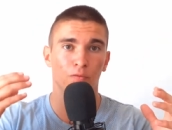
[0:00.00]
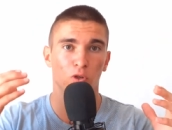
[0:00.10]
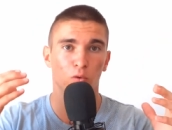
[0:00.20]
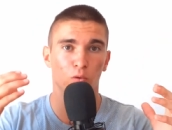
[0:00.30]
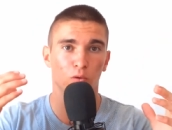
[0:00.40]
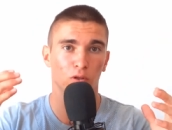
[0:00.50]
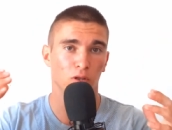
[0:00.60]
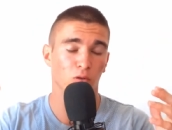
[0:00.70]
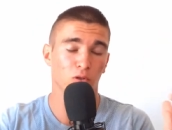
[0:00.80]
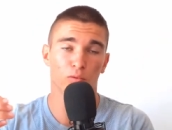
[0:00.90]
new
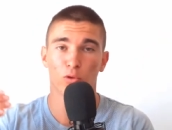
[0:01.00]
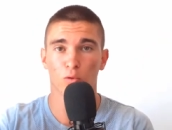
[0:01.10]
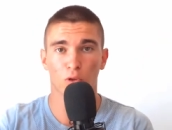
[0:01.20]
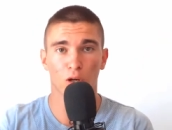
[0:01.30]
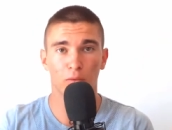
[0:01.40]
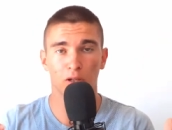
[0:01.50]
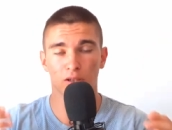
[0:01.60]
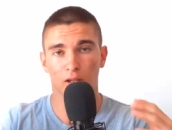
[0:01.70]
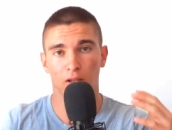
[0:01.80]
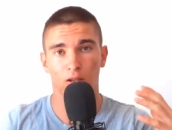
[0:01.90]
uh, new some new
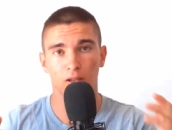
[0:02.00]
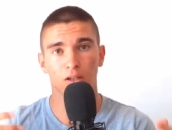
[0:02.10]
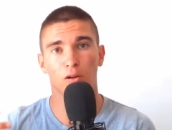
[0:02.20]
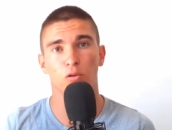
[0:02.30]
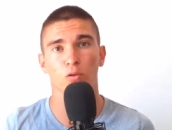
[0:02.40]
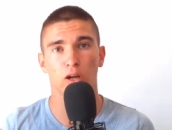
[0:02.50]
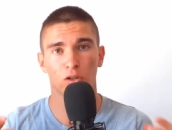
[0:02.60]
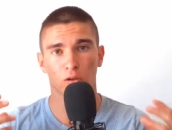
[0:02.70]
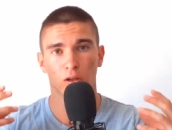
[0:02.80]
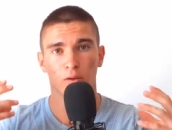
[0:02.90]
topics and that's how you
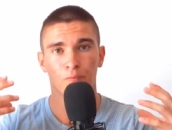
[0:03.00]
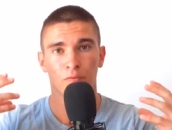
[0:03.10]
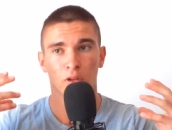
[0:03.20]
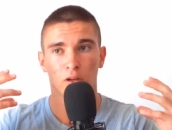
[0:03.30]
actually